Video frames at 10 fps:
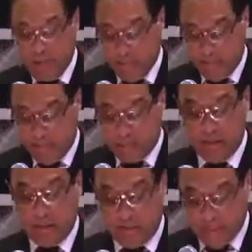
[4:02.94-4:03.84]
let me,
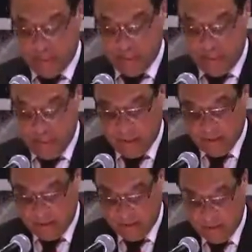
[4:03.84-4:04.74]
President Chris and
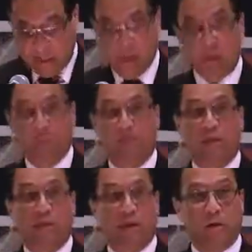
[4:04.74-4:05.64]
CEO
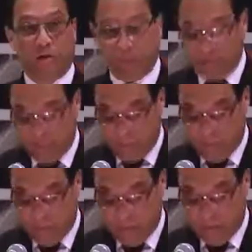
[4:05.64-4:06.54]
Will and all the rest of the
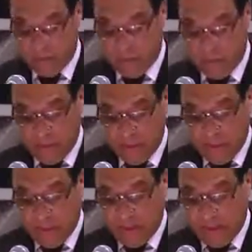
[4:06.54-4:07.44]
Chamber Council,
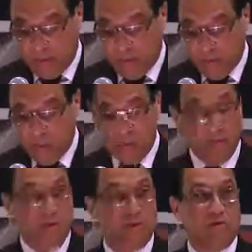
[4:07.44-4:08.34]
thank you
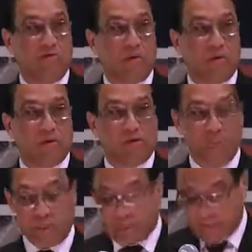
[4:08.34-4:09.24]
for the
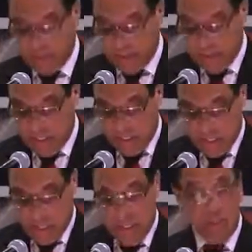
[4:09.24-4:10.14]
invitation
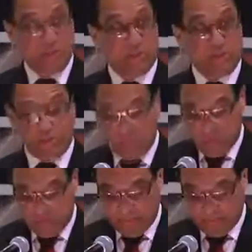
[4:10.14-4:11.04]
here this
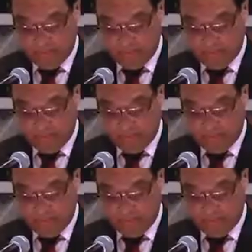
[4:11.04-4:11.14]
afternoon.